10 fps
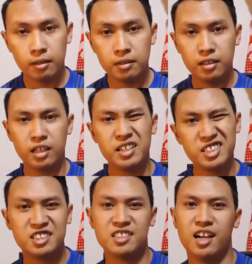The thing
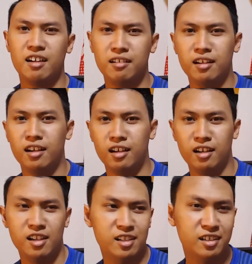is,
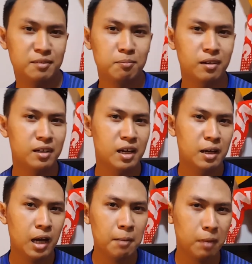I
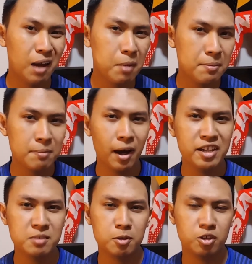might be
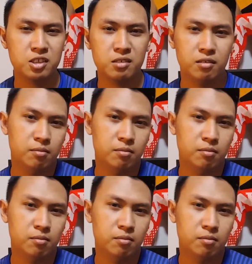biased because